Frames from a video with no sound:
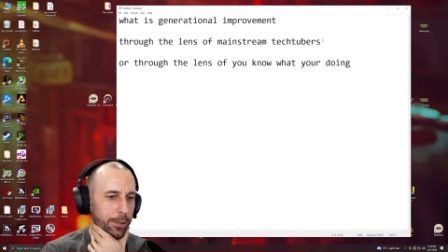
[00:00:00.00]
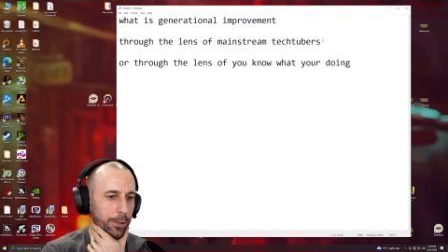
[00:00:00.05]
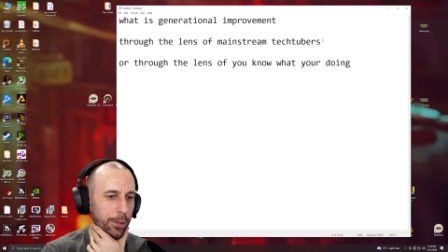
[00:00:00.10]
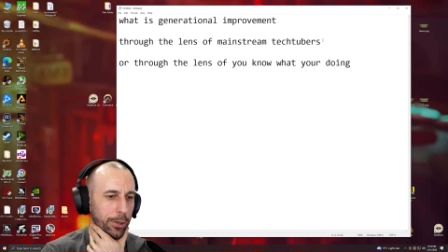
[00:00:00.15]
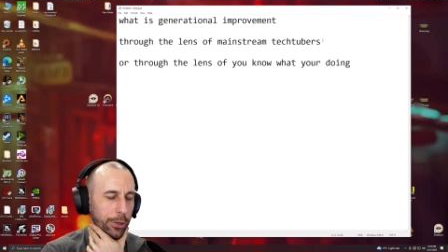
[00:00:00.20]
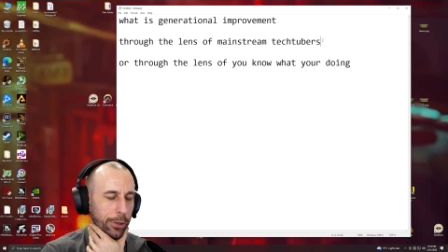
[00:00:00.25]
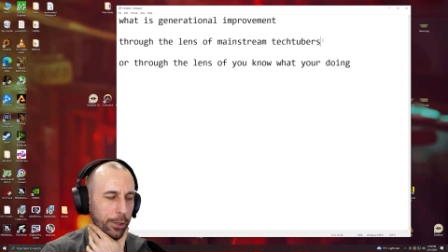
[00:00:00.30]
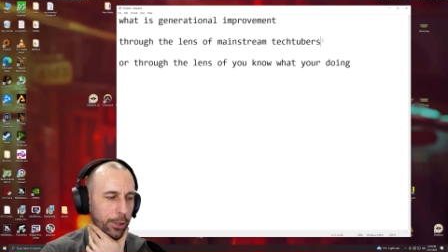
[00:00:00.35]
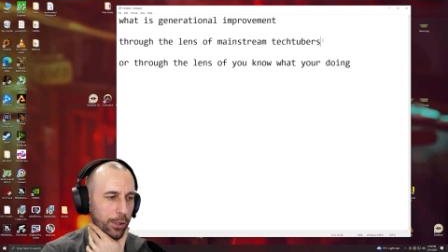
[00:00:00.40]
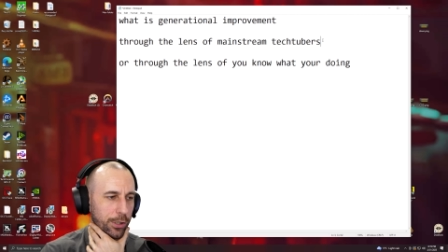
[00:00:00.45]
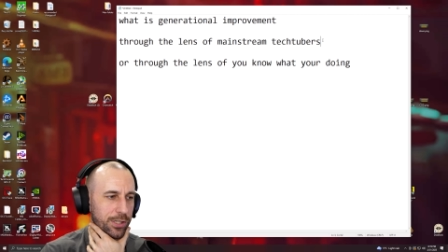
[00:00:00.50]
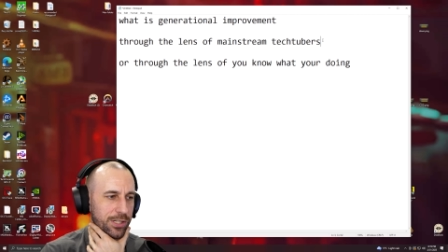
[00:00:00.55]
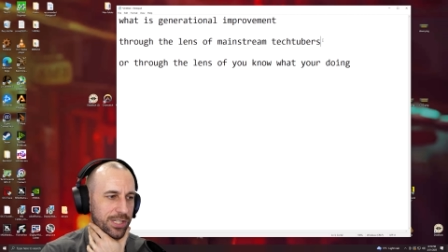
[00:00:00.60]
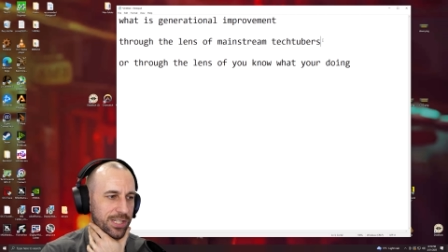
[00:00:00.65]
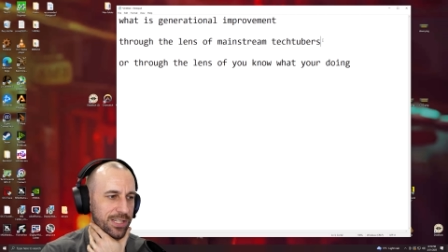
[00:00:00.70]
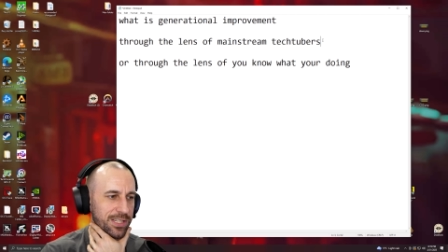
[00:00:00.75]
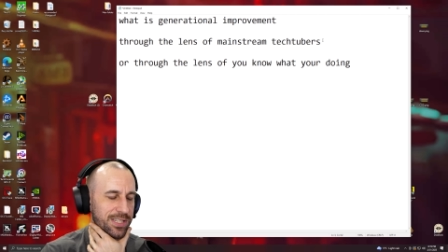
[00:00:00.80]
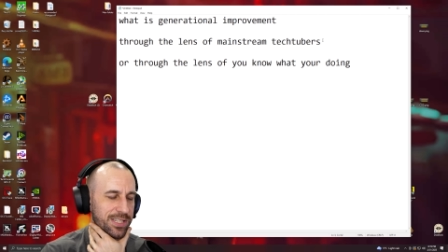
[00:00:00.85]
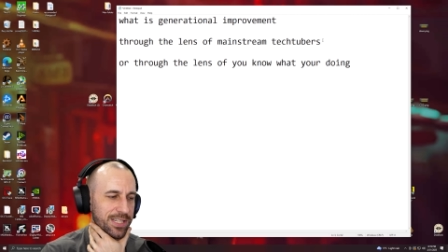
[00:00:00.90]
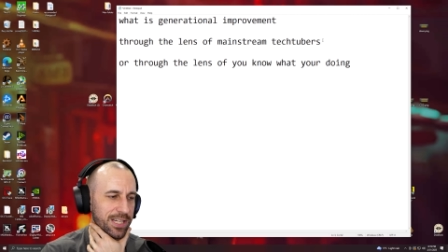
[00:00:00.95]

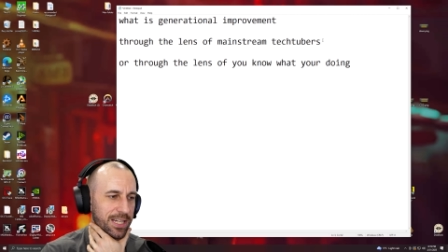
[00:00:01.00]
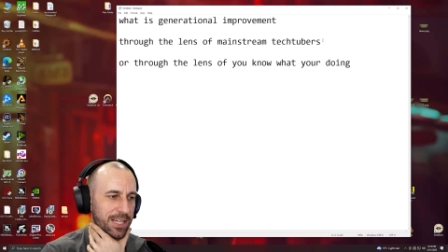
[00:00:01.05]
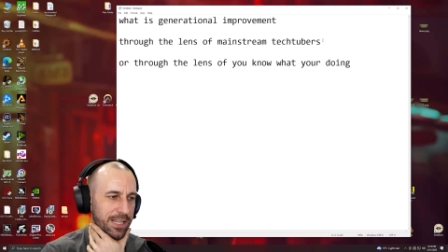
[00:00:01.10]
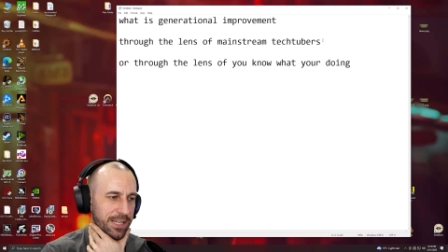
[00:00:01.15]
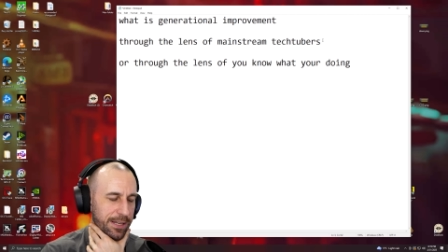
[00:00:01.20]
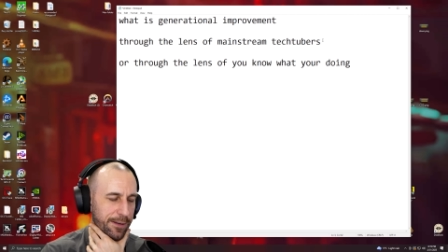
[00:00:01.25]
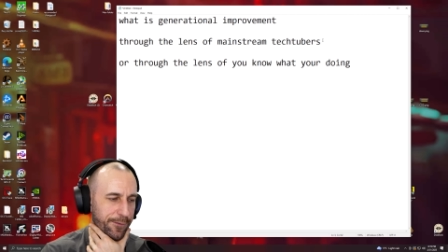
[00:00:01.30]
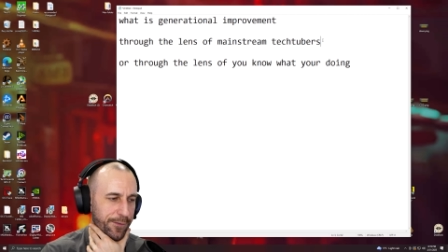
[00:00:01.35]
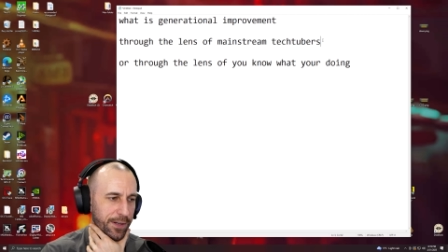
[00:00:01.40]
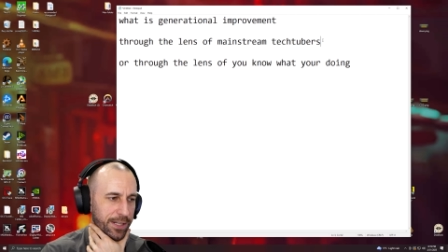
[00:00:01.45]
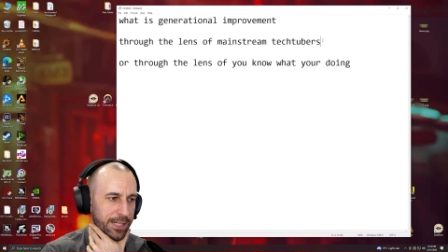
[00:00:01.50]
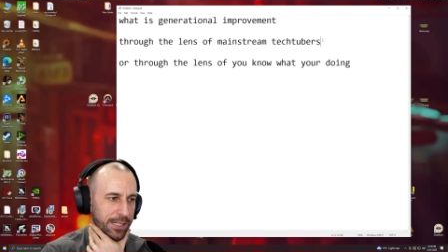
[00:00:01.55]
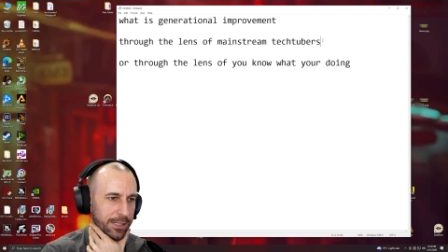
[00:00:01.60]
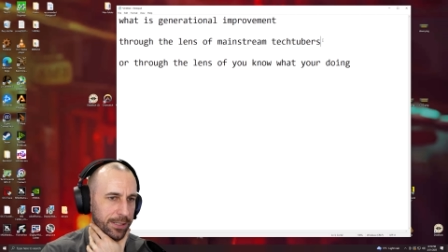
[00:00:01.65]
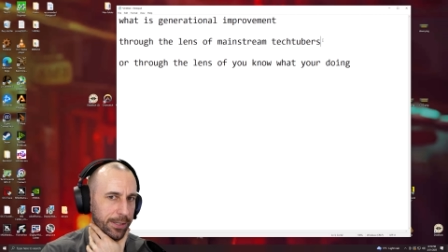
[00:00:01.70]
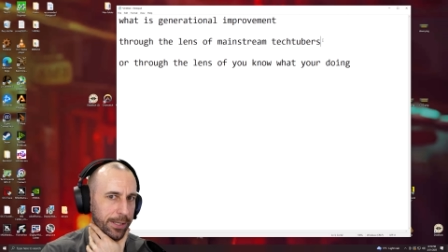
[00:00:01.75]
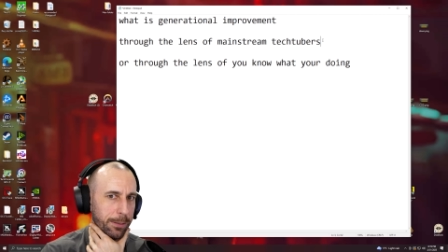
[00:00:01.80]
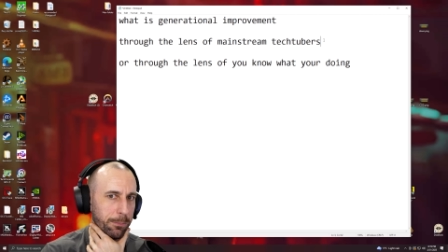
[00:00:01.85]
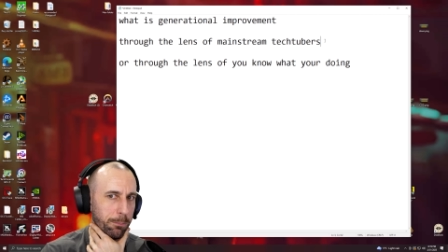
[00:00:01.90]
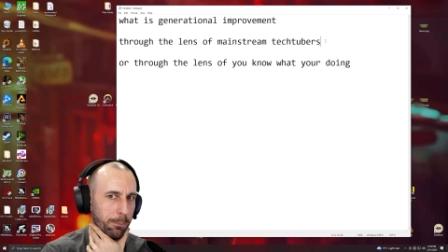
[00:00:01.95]
looks significantly